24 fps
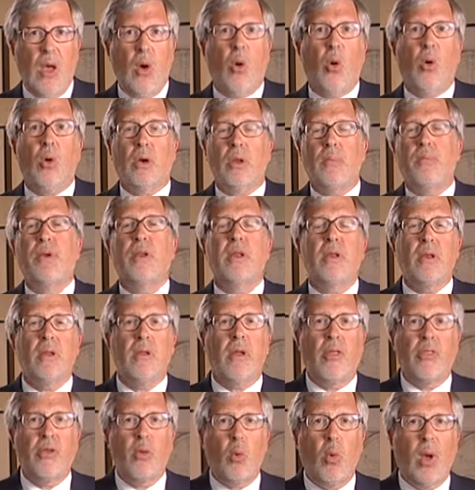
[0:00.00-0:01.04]
Or to put it
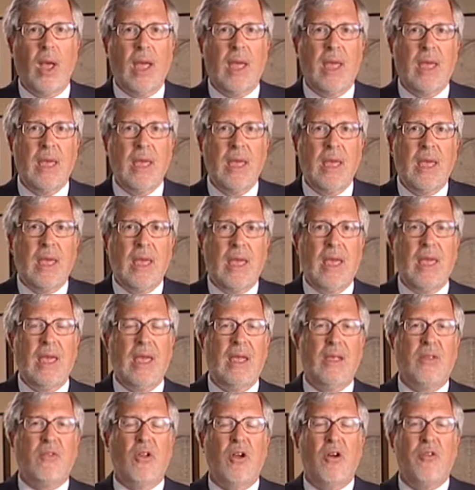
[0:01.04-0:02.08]
another way,
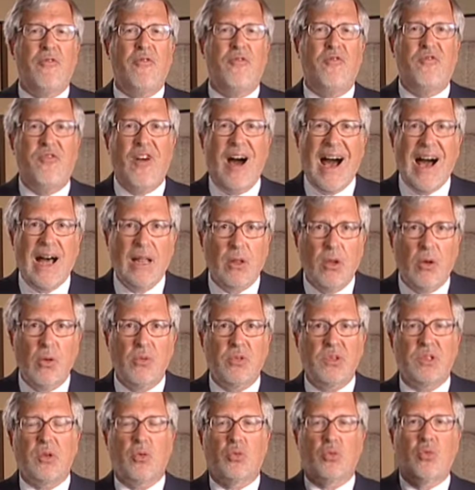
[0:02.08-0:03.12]
it
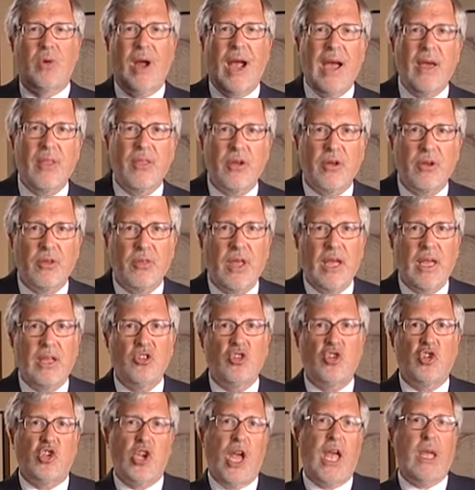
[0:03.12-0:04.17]
follows rather than
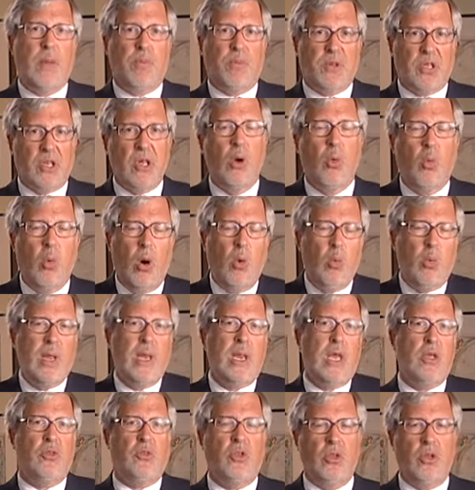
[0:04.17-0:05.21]
shapes what we
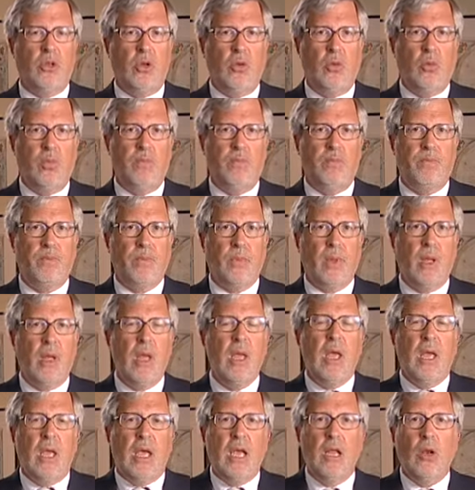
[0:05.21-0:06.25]
need to do.
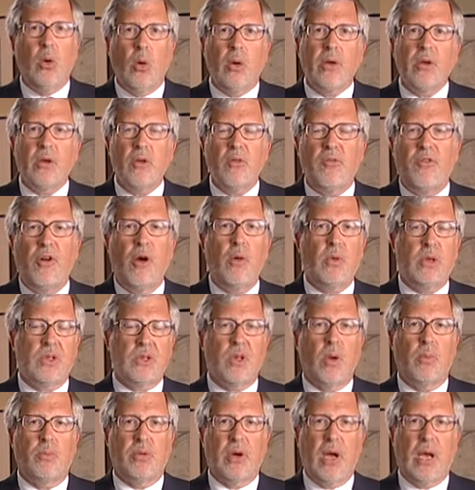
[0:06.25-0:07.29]
In order to focus
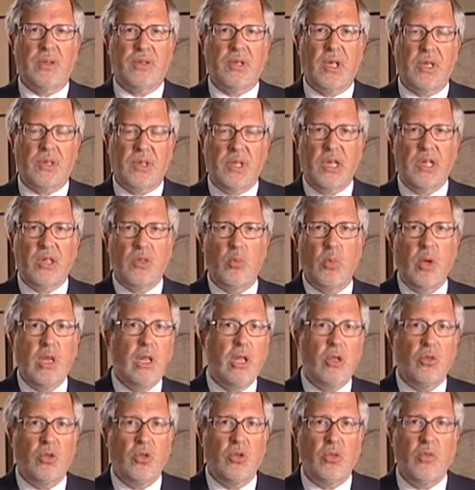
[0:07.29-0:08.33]
on processes, we
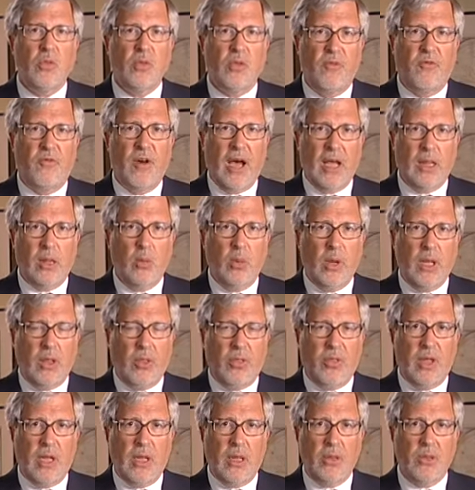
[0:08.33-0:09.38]
need to do the following
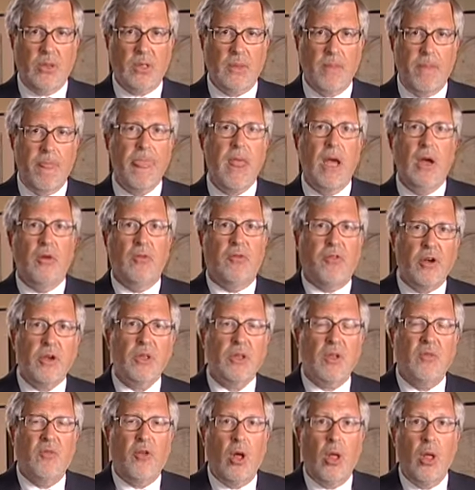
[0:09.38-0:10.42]
things.
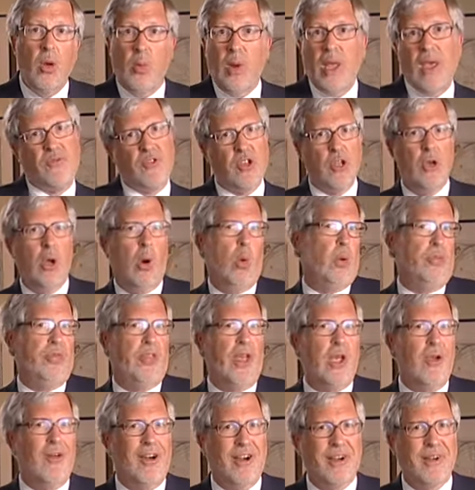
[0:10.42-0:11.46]
First of all, we have to know what
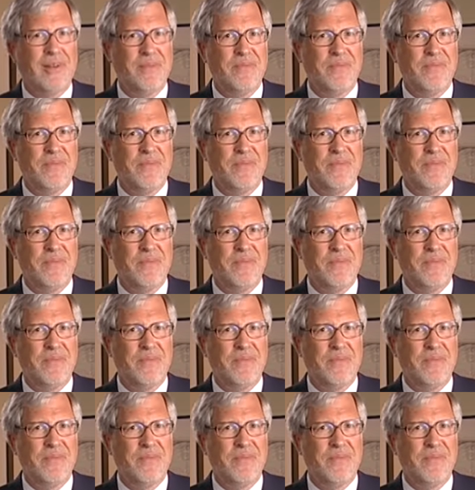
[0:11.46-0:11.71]
they are.